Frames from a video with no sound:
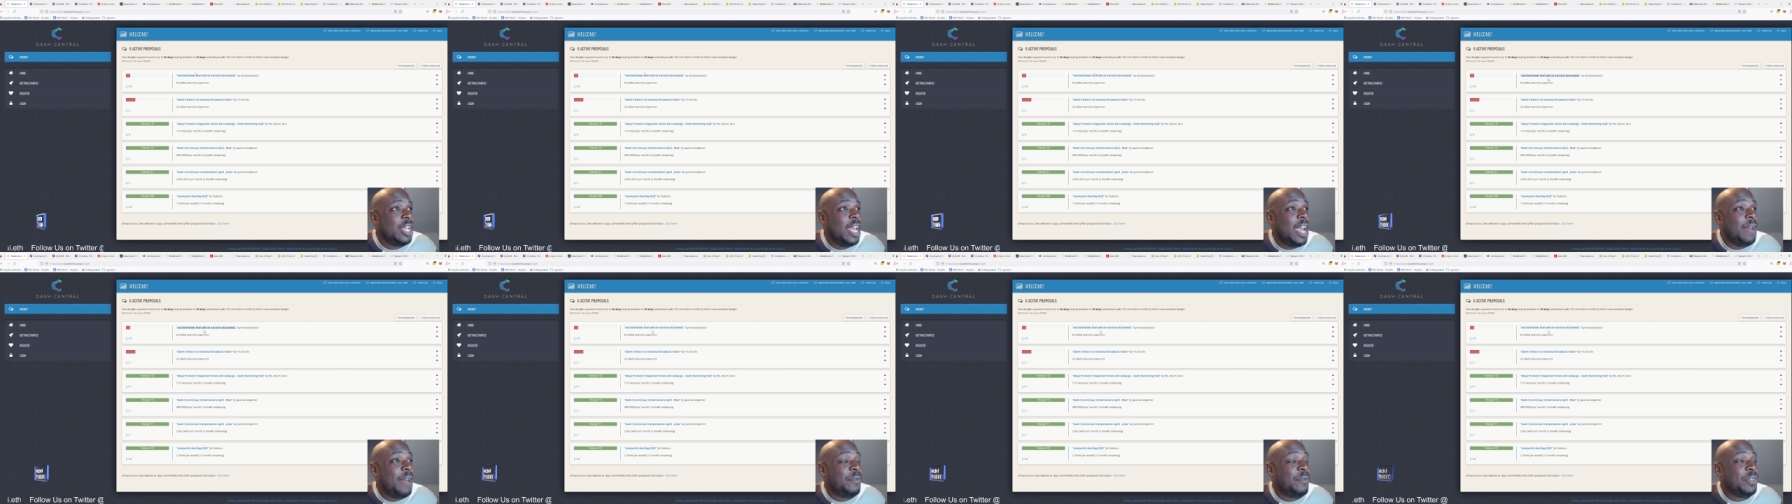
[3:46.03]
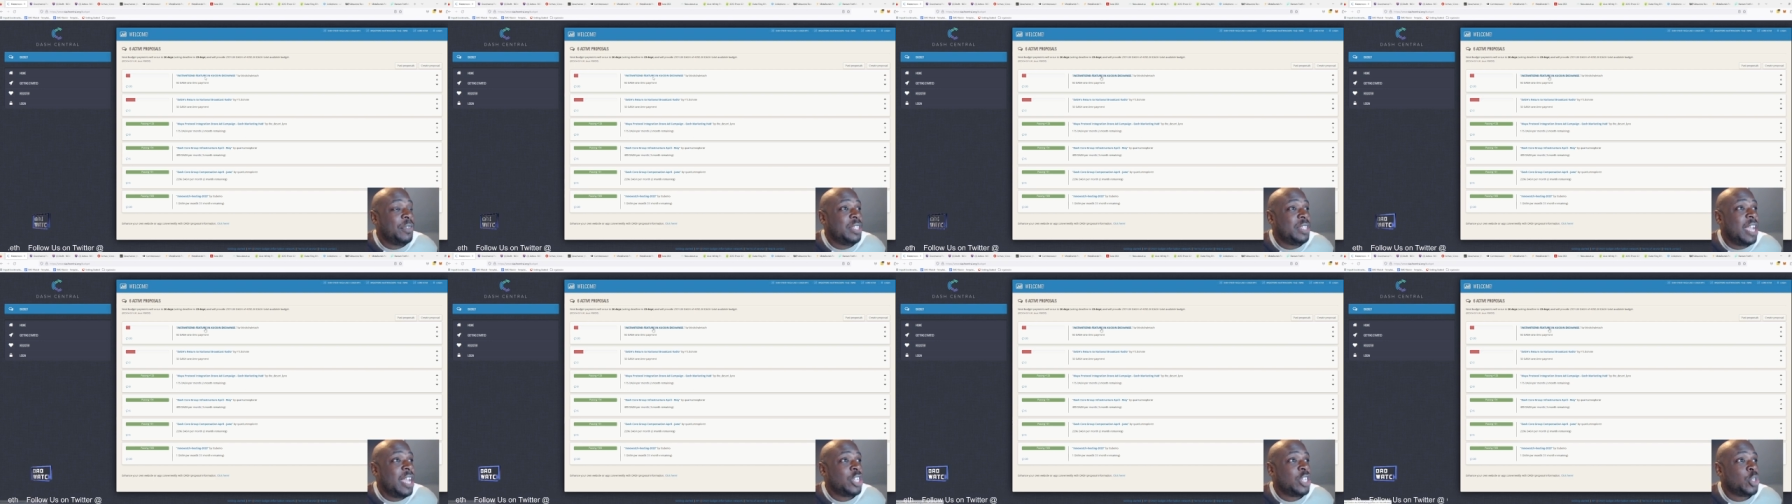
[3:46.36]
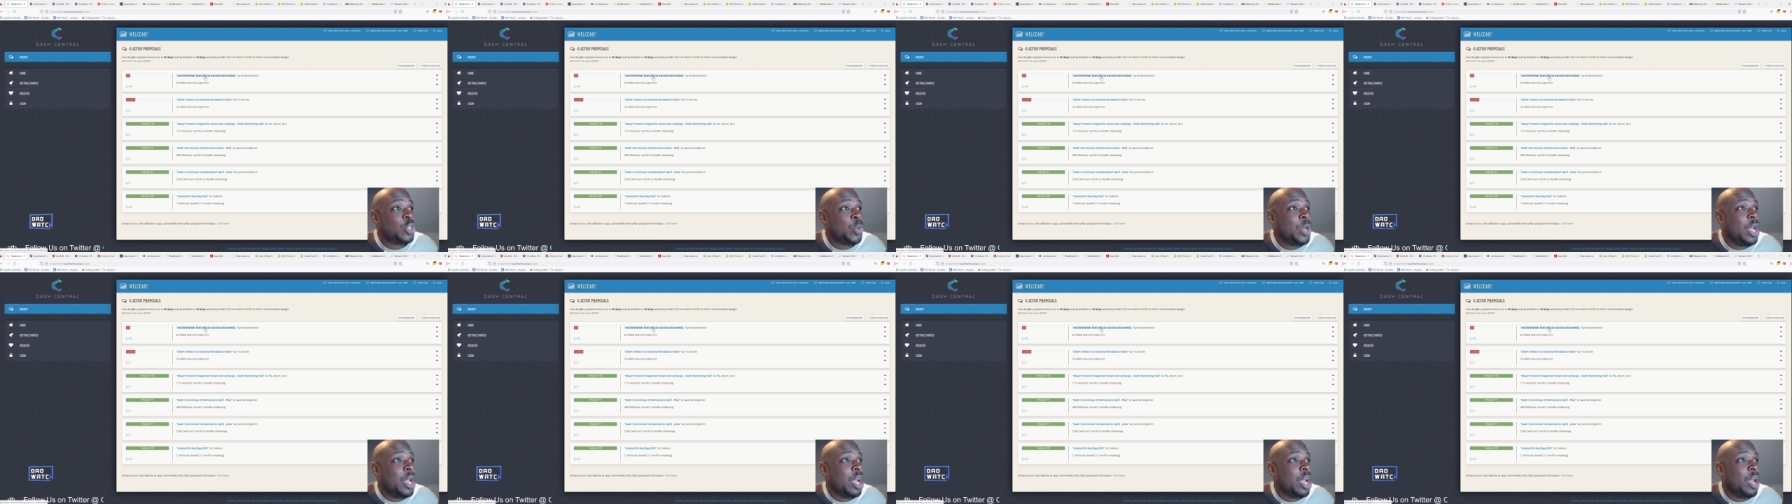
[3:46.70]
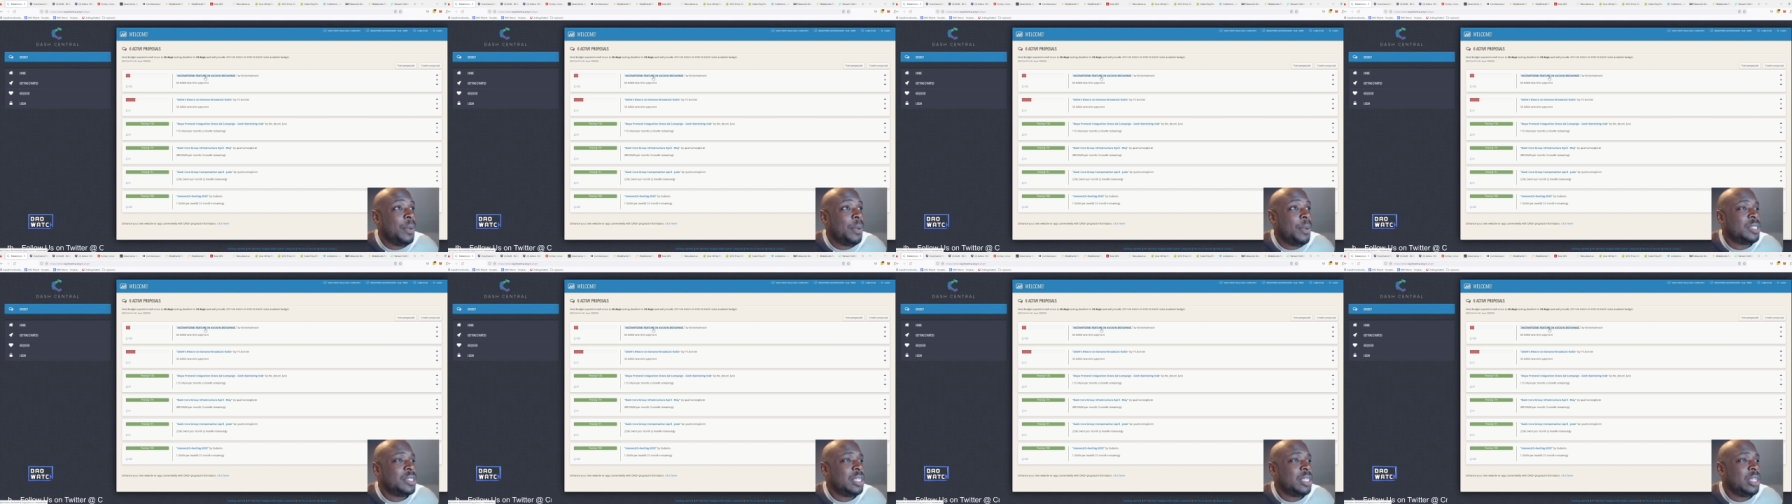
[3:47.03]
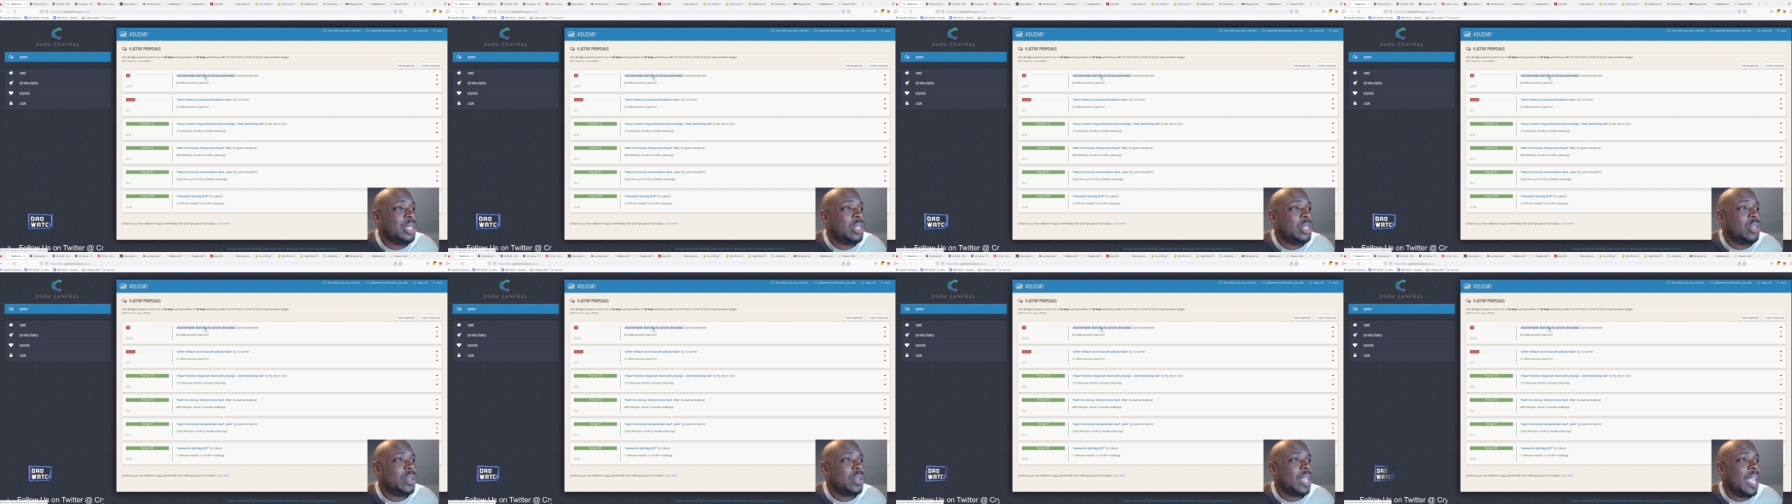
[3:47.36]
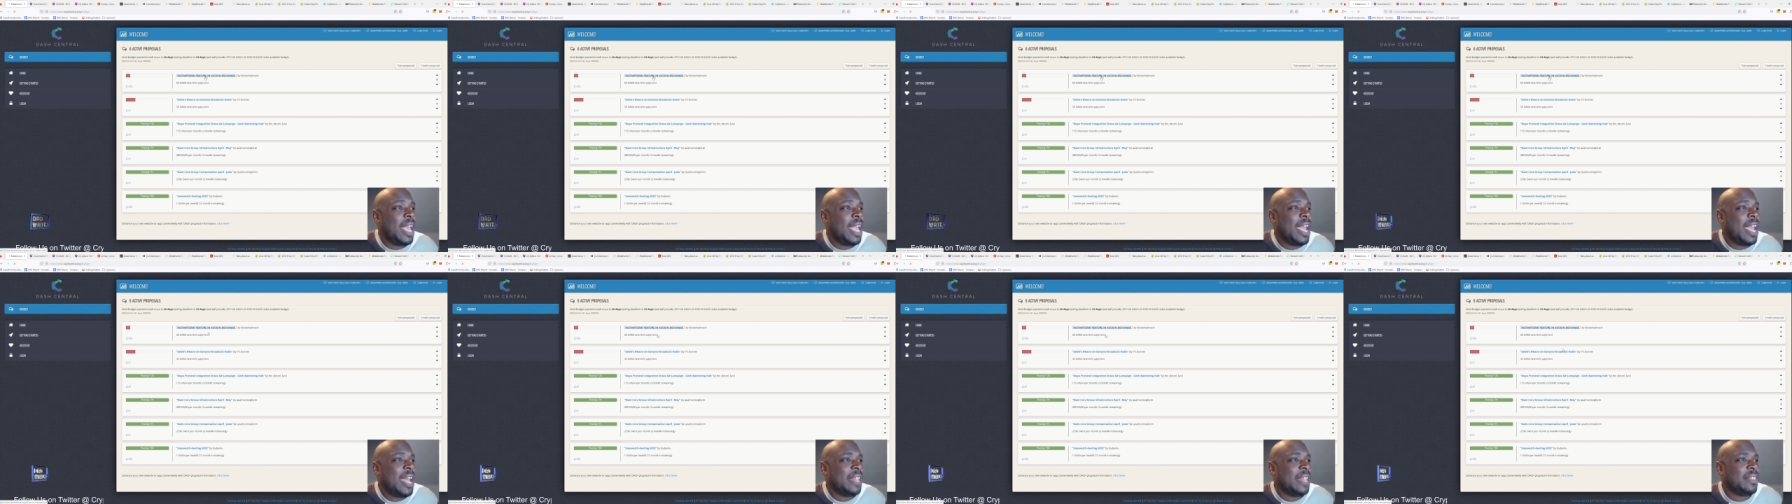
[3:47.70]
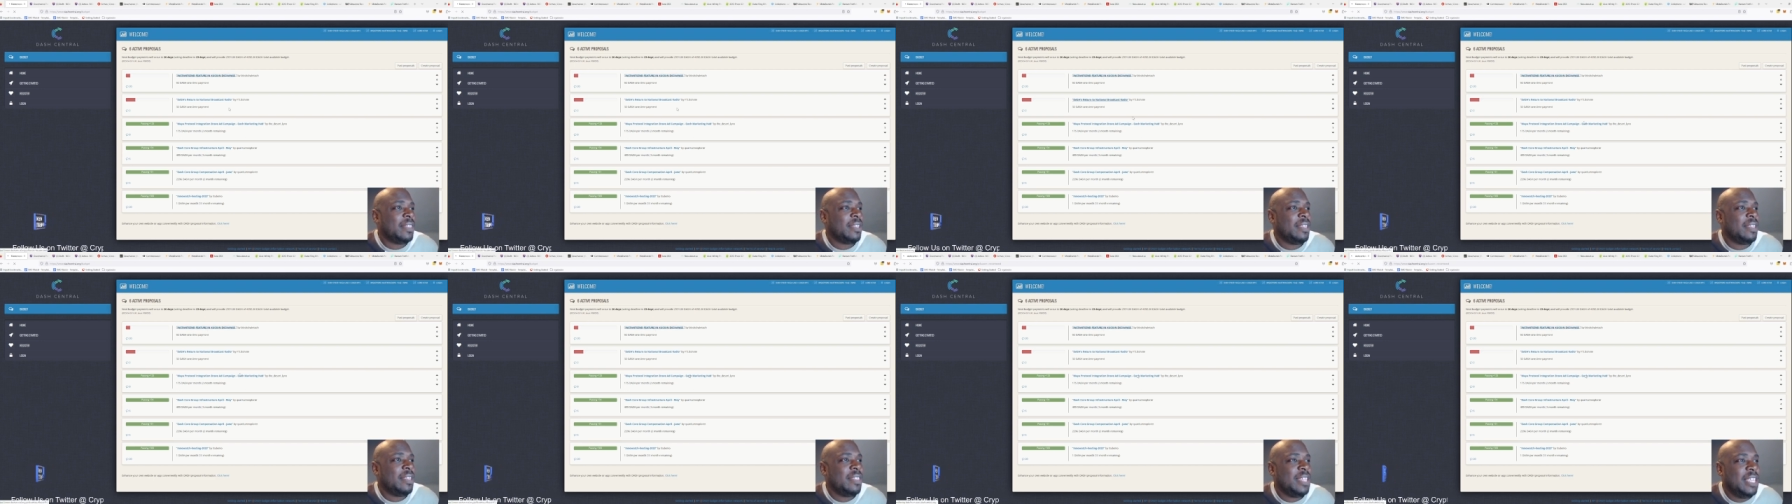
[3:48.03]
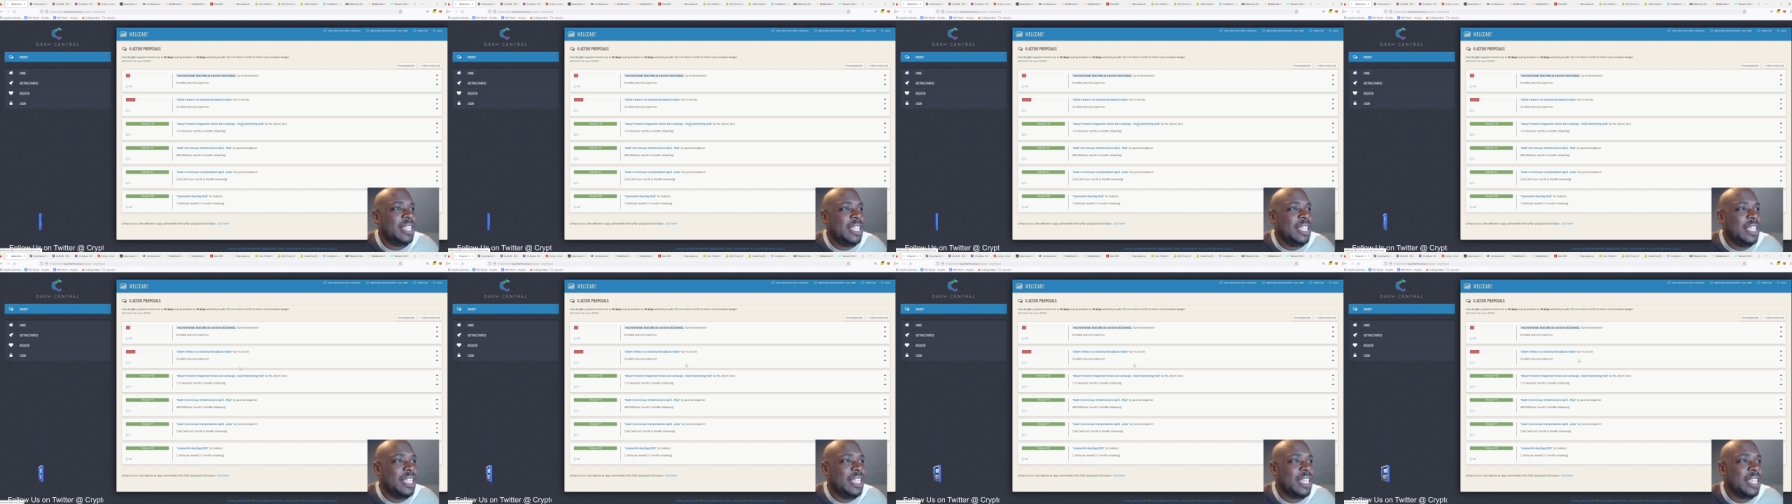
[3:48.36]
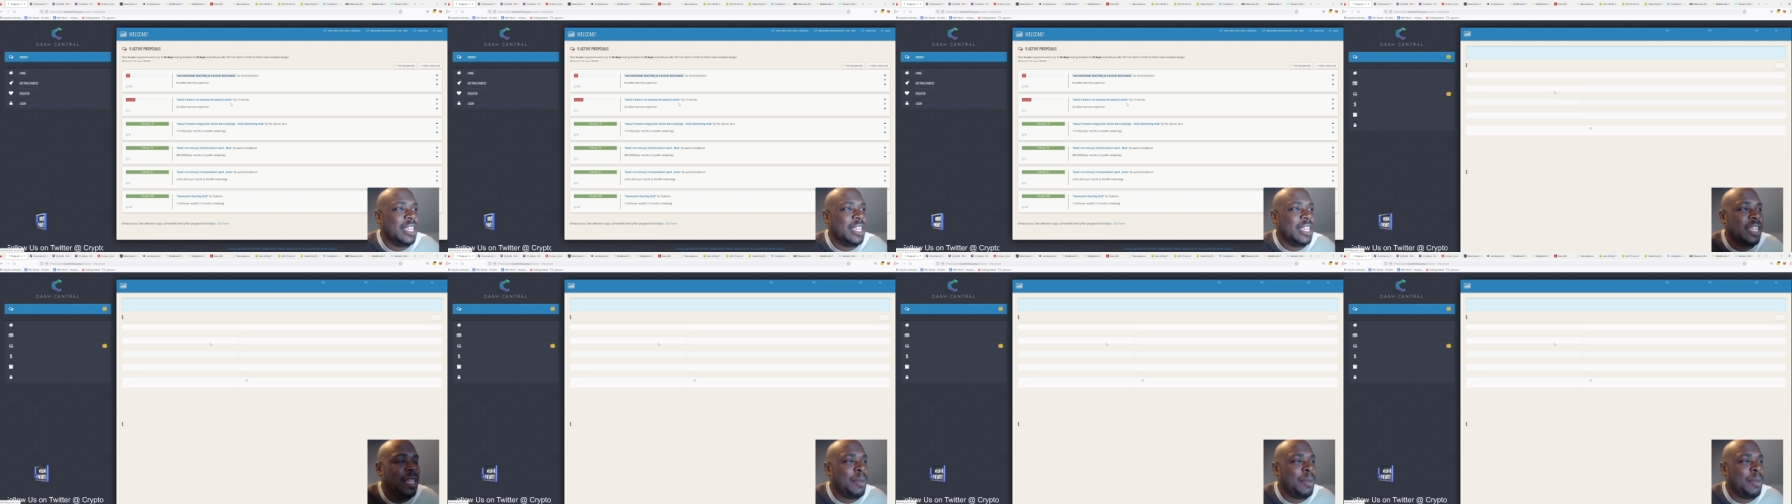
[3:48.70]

And for Dash, we are going to look at the